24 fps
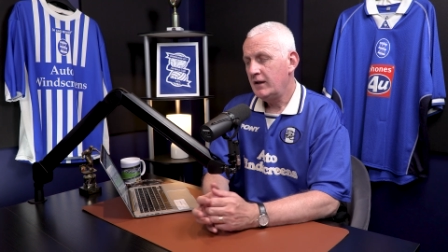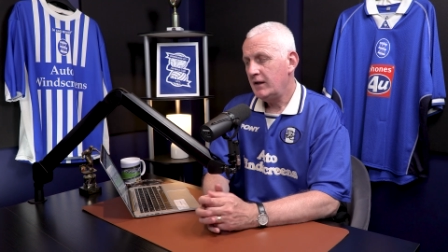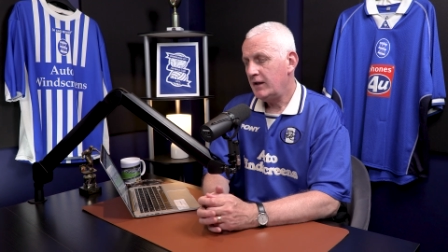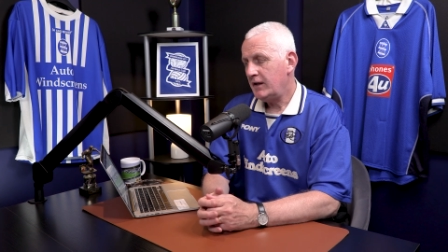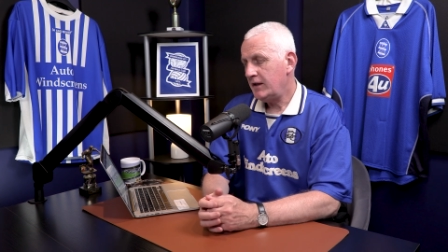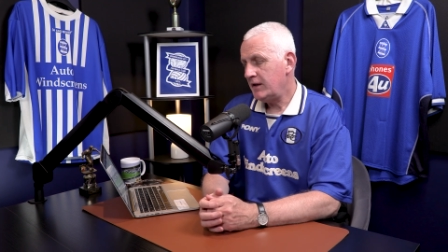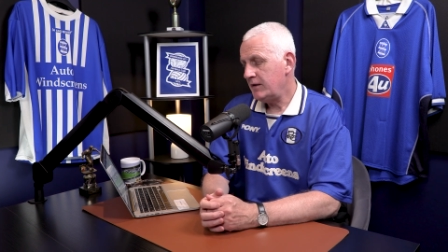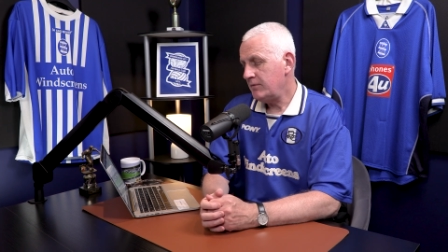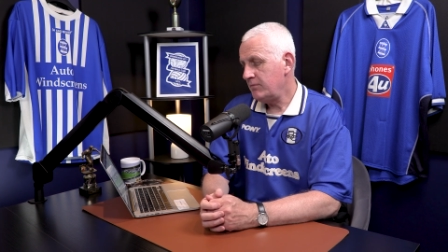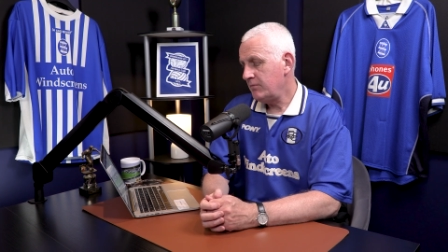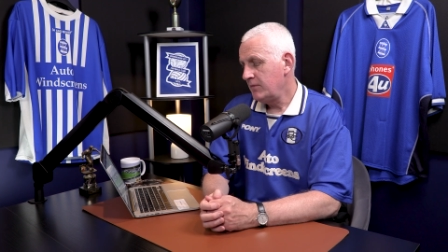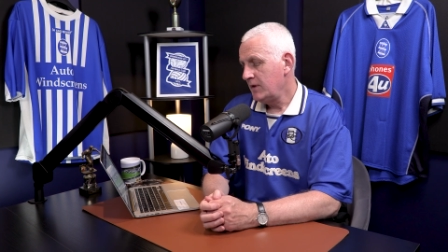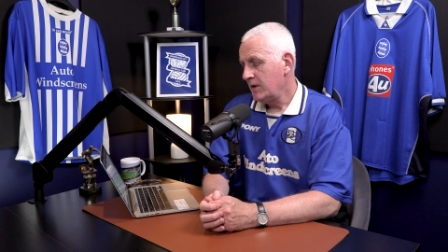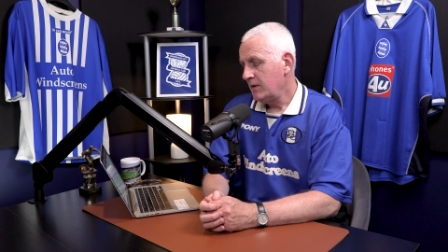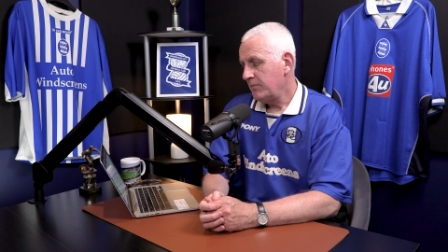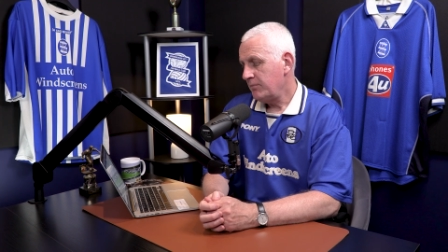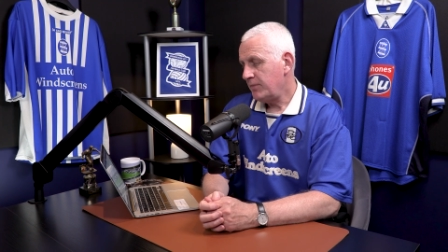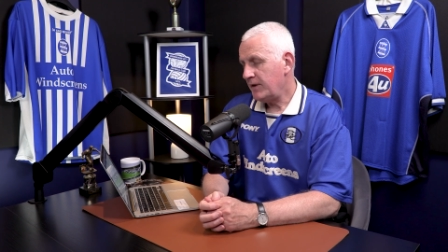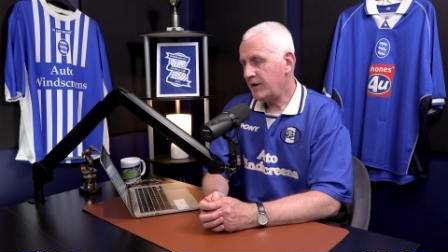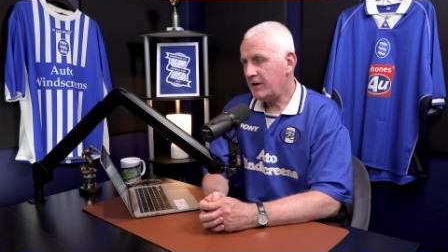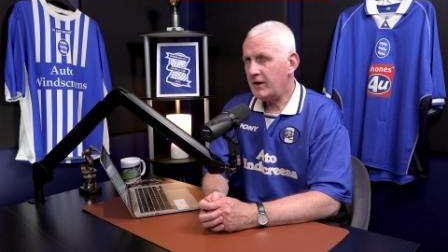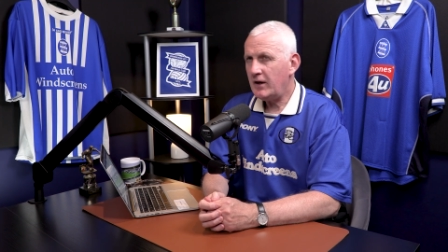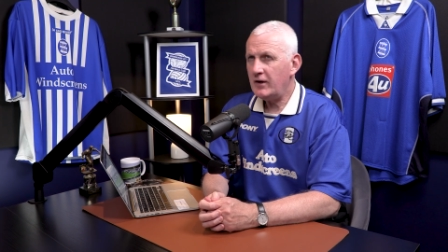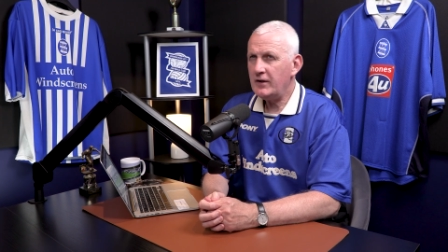
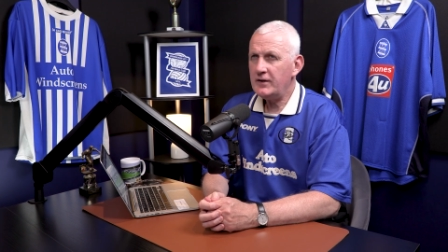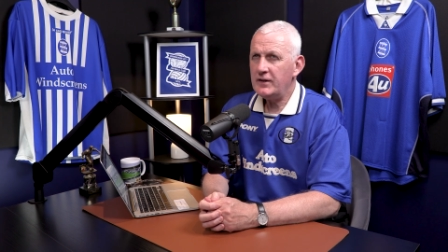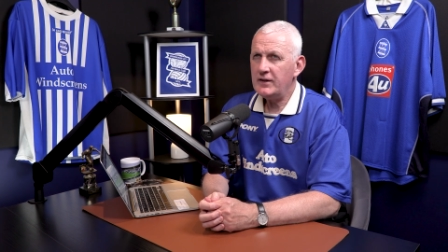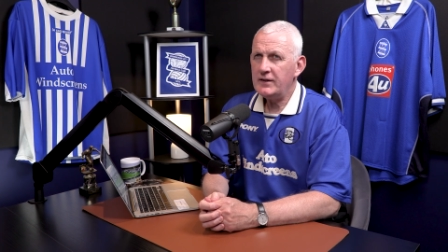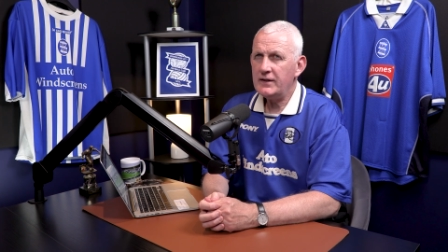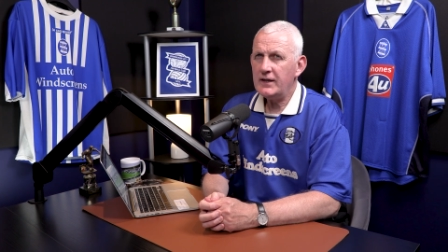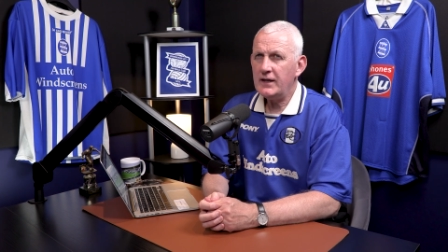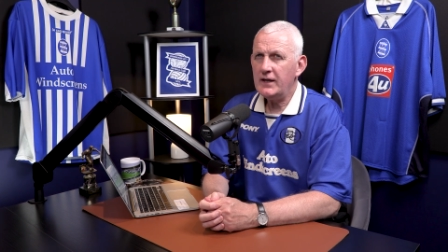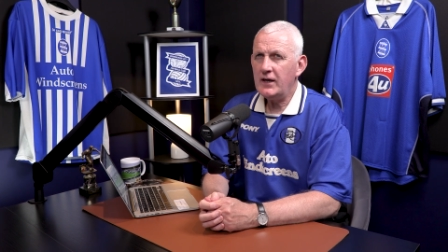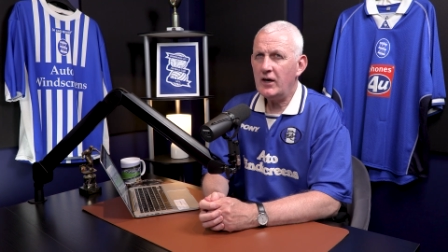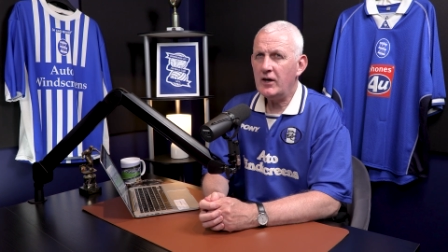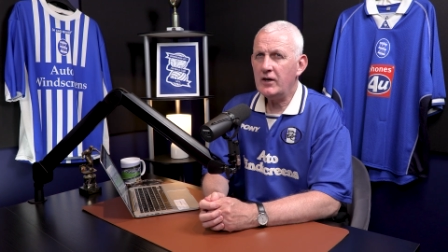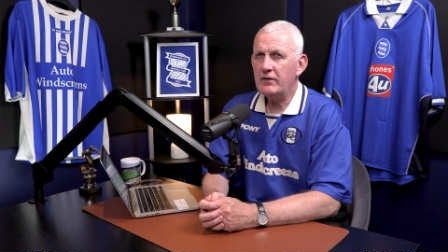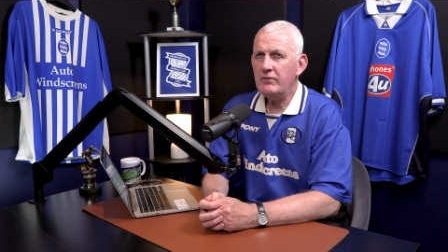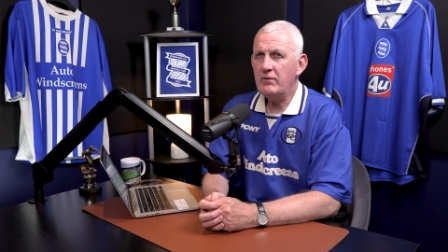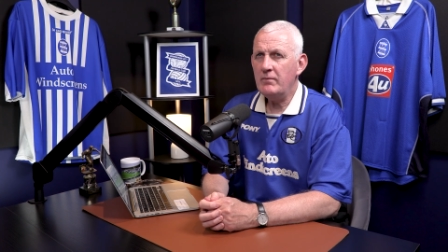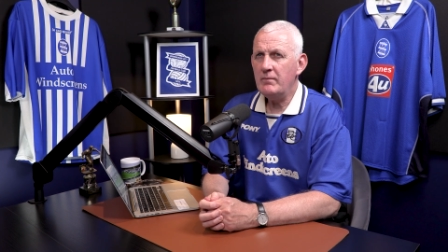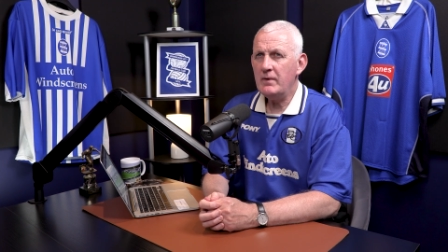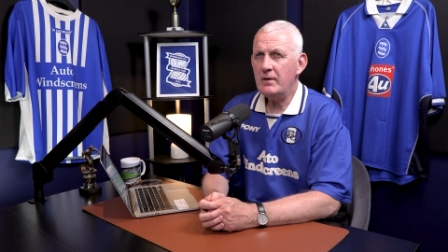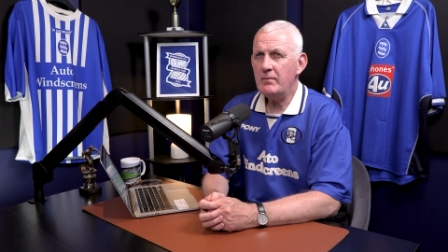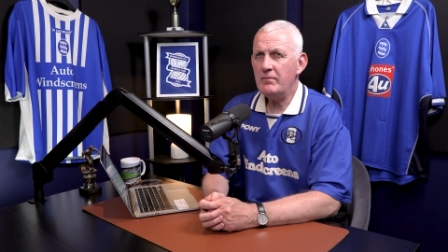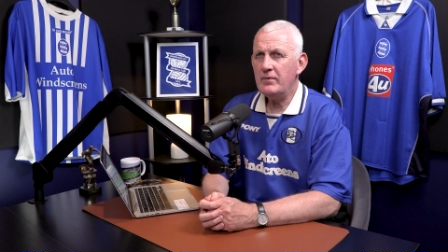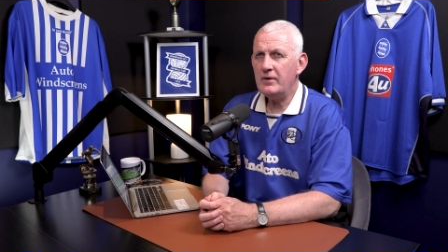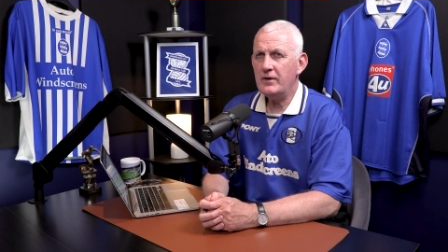But as I say, I can
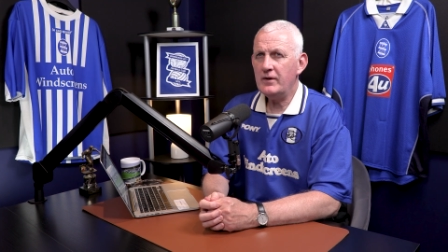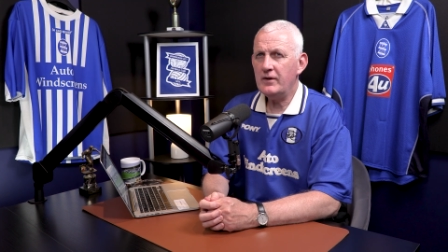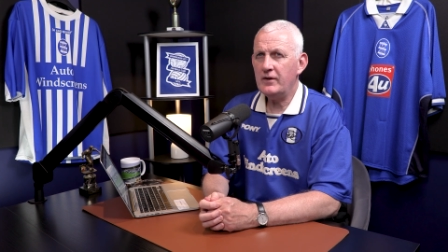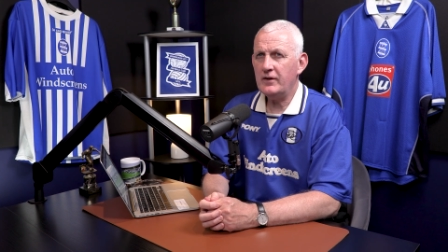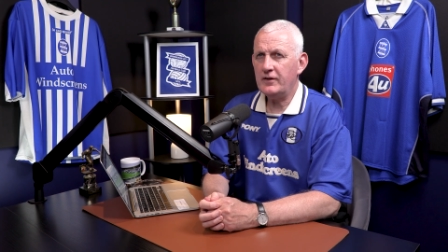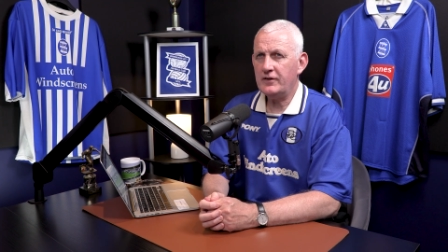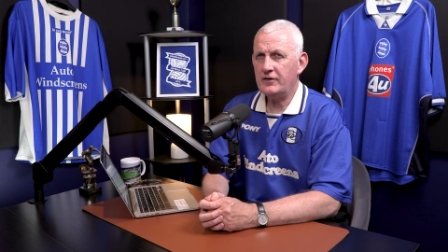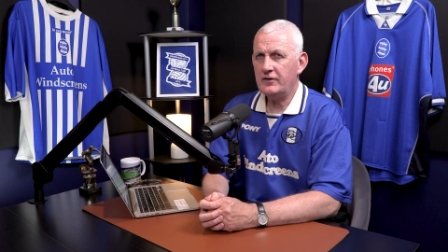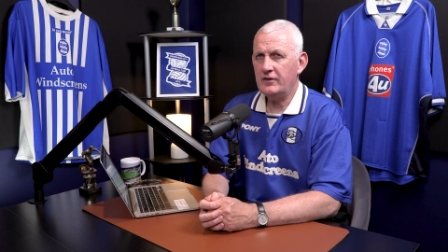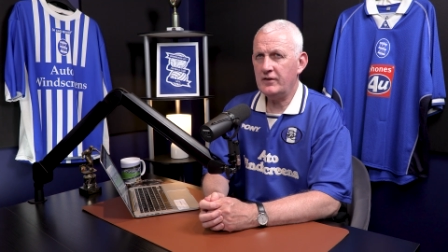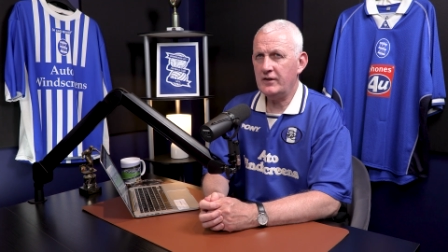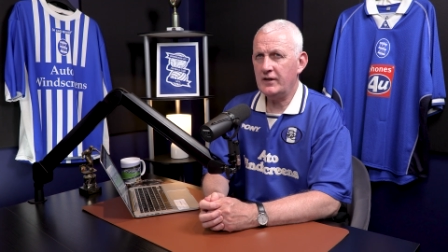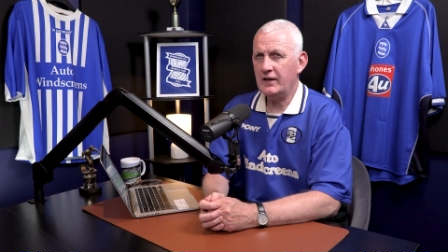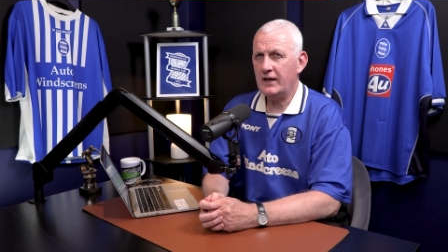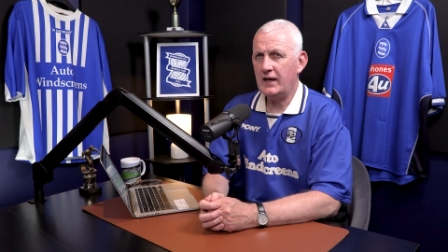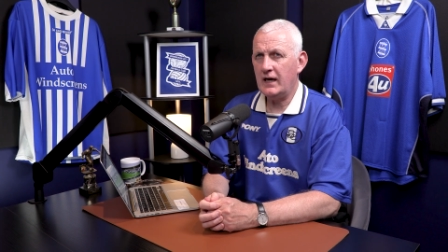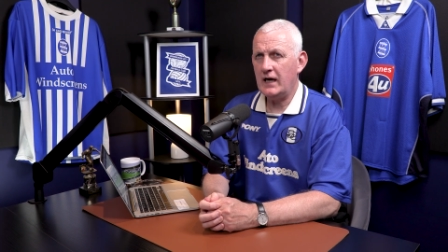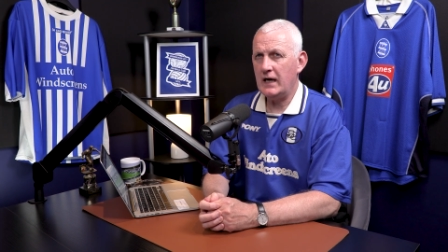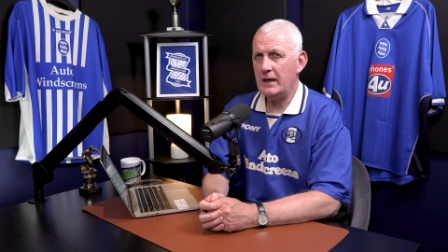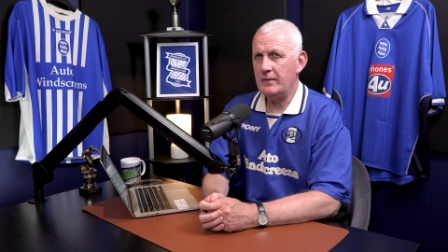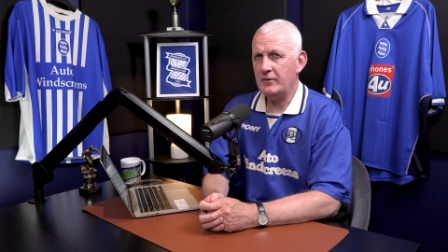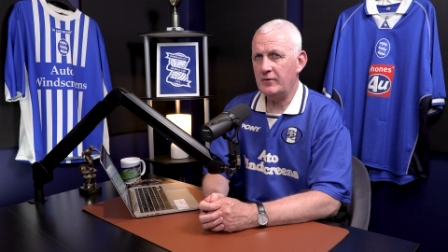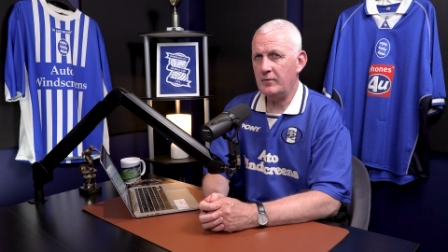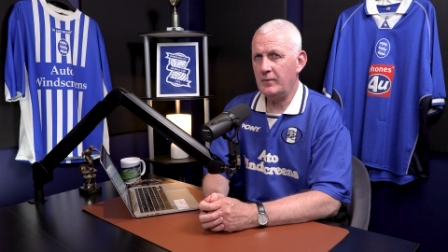remember certain
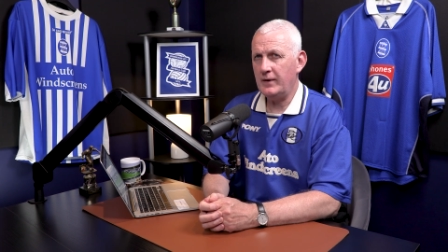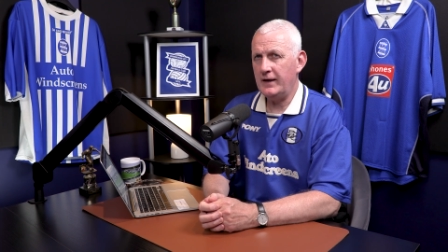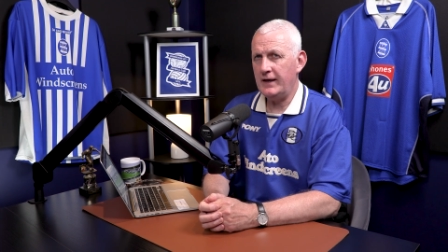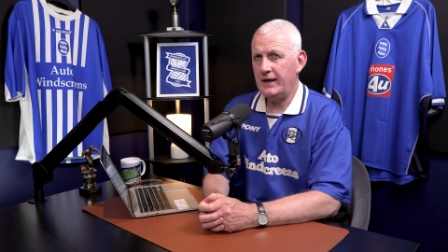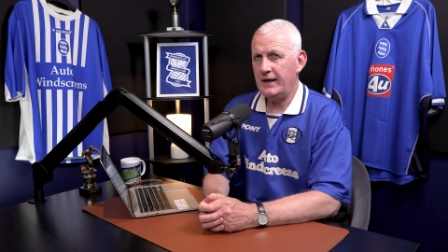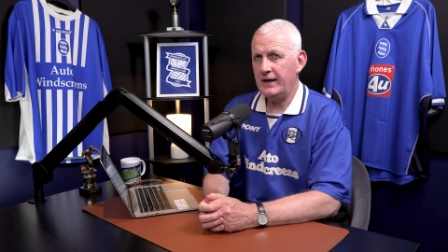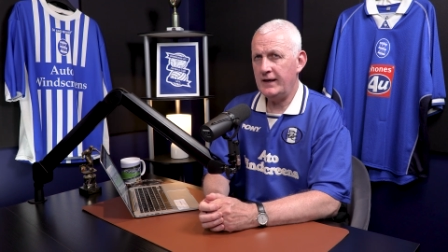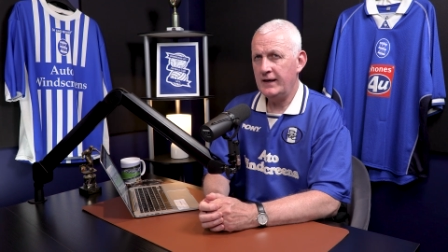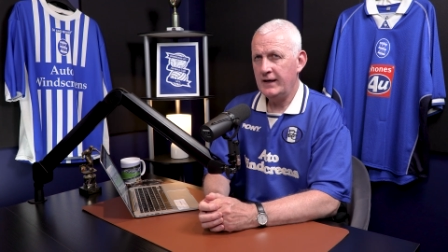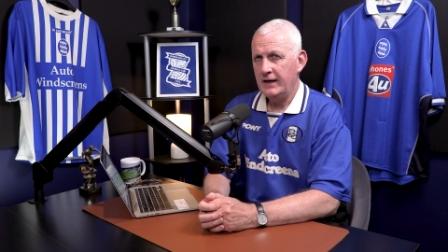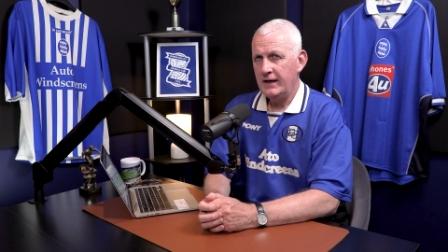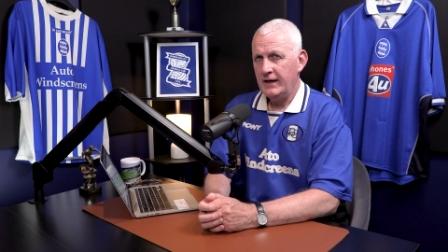games where